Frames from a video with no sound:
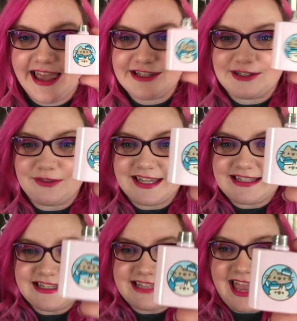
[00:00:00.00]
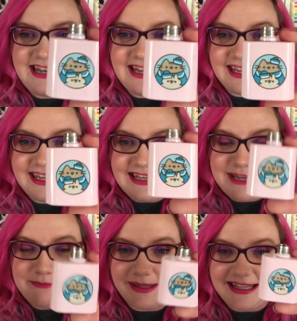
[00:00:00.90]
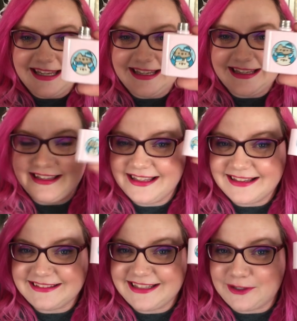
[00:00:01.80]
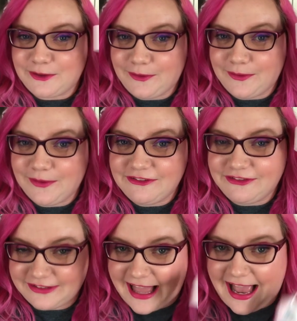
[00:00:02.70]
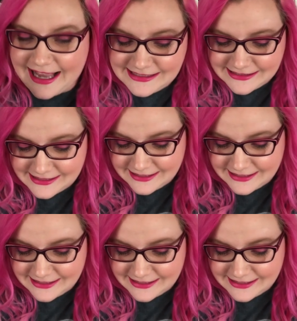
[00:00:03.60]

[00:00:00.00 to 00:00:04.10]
So this is an itty bitty little flask